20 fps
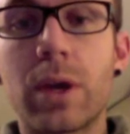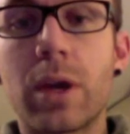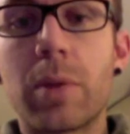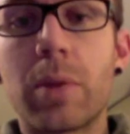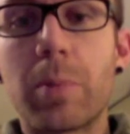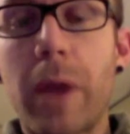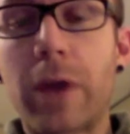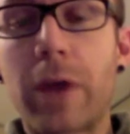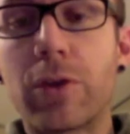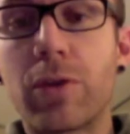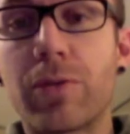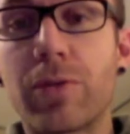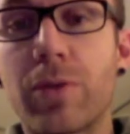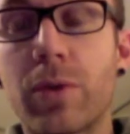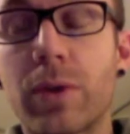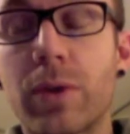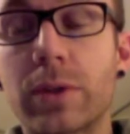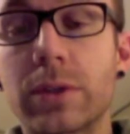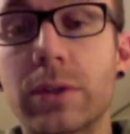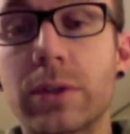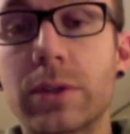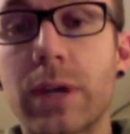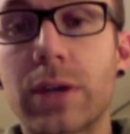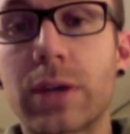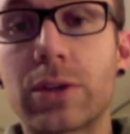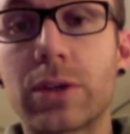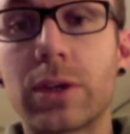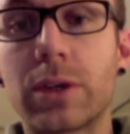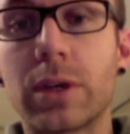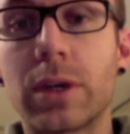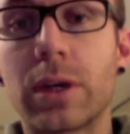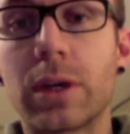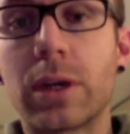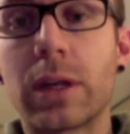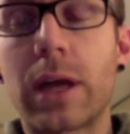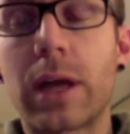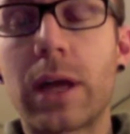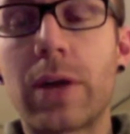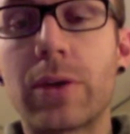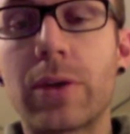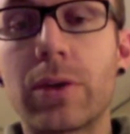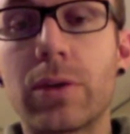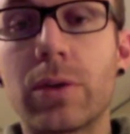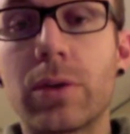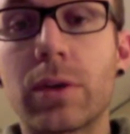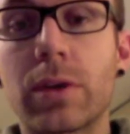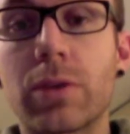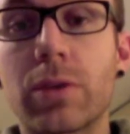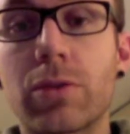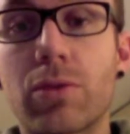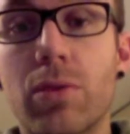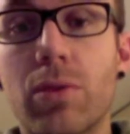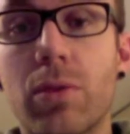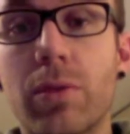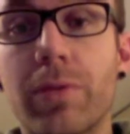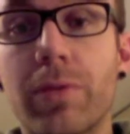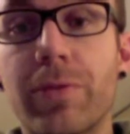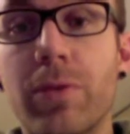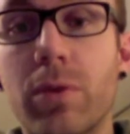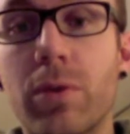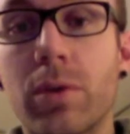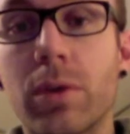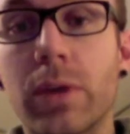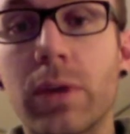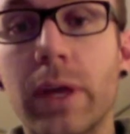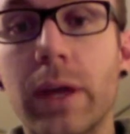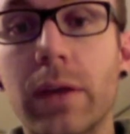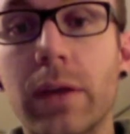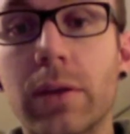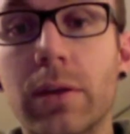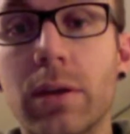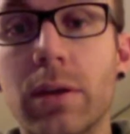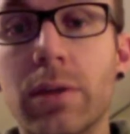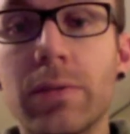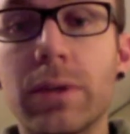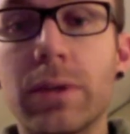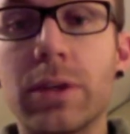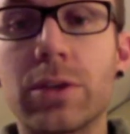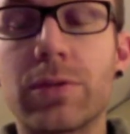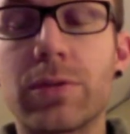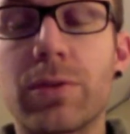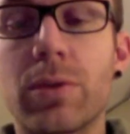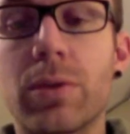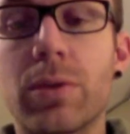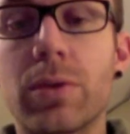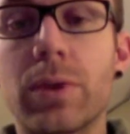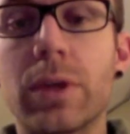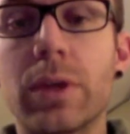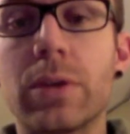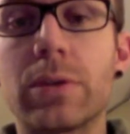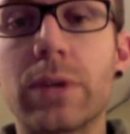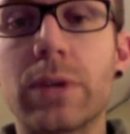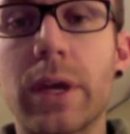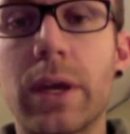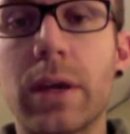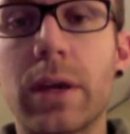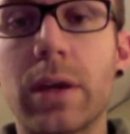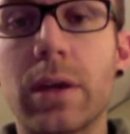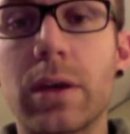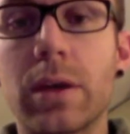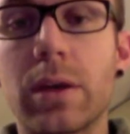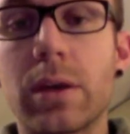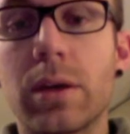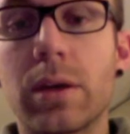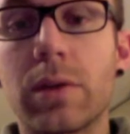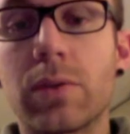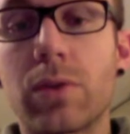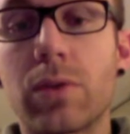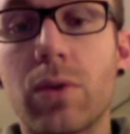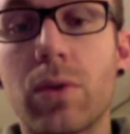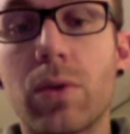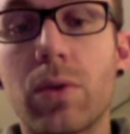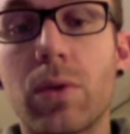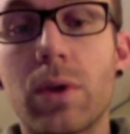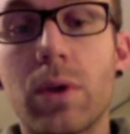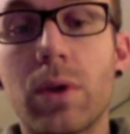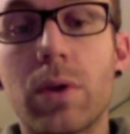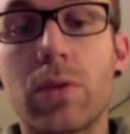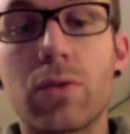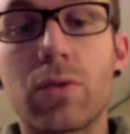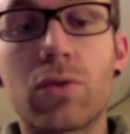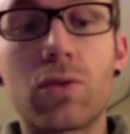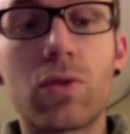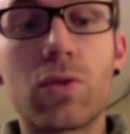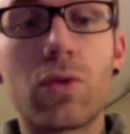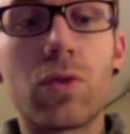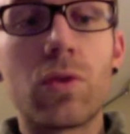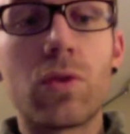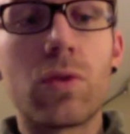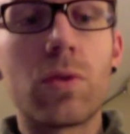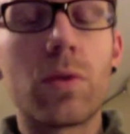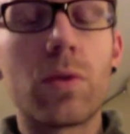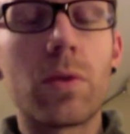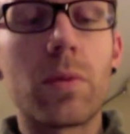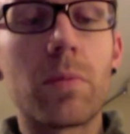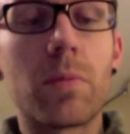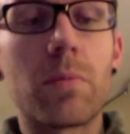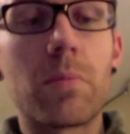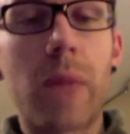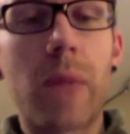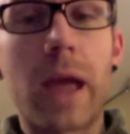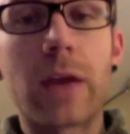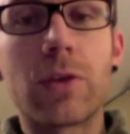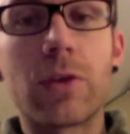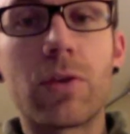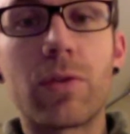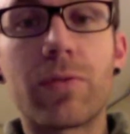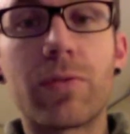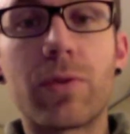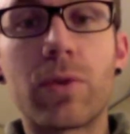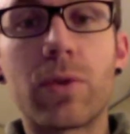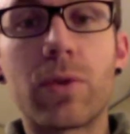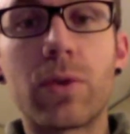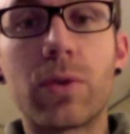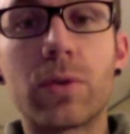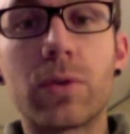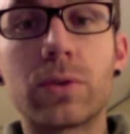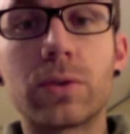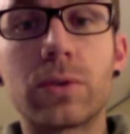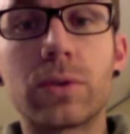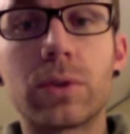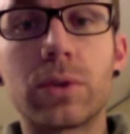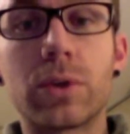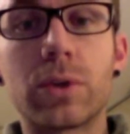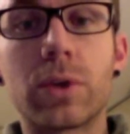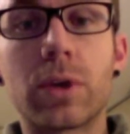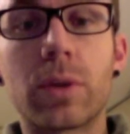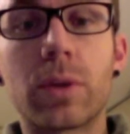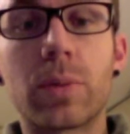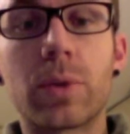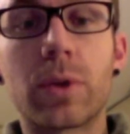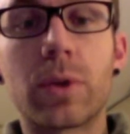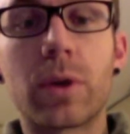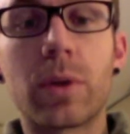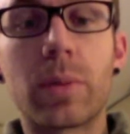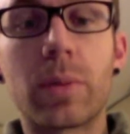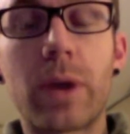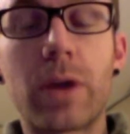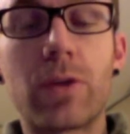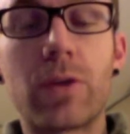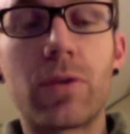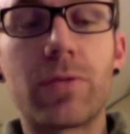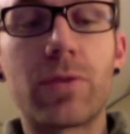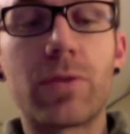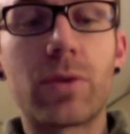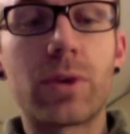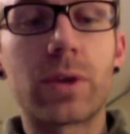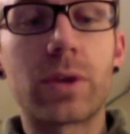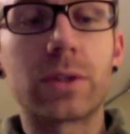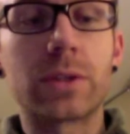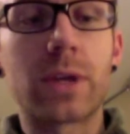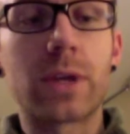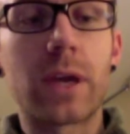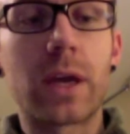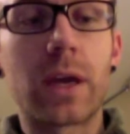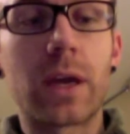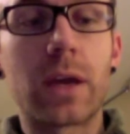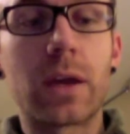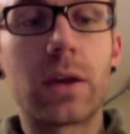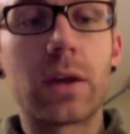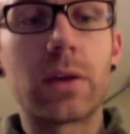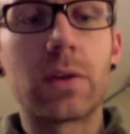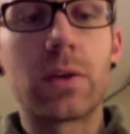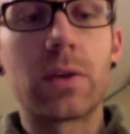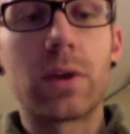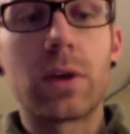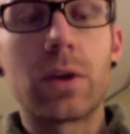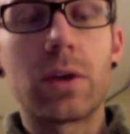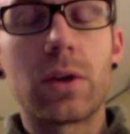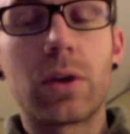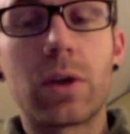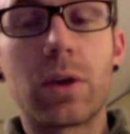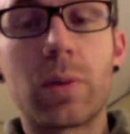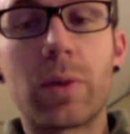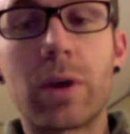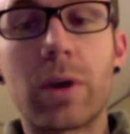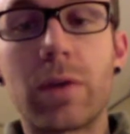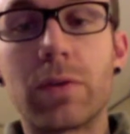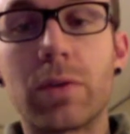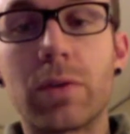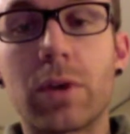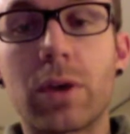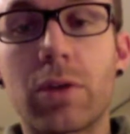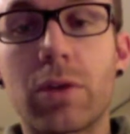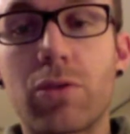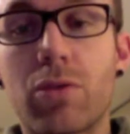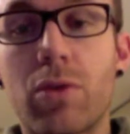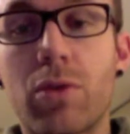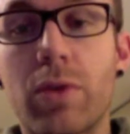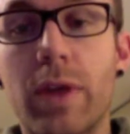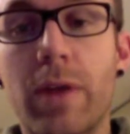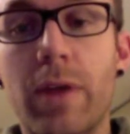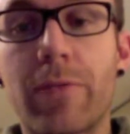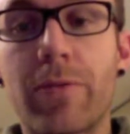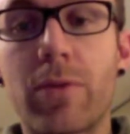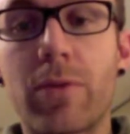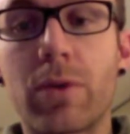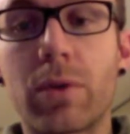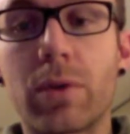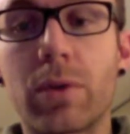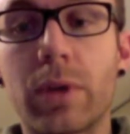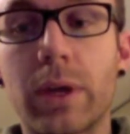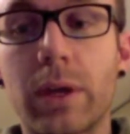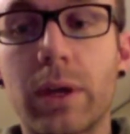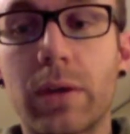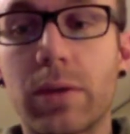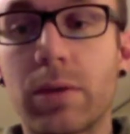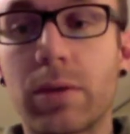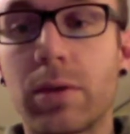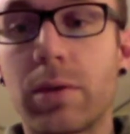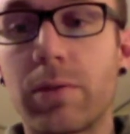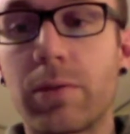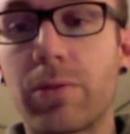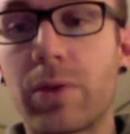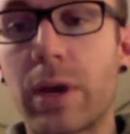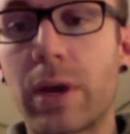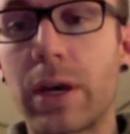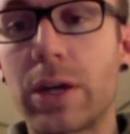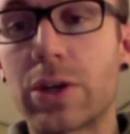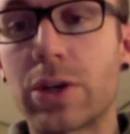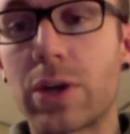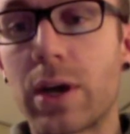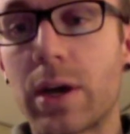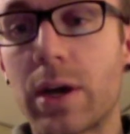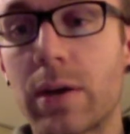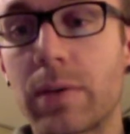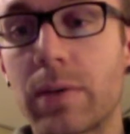Manual focus is actually going to allow you to control the focal length of each photo that you take. So true manual photos, you're going to put it on manual focus and you're going to be able to control that focal length for any shot.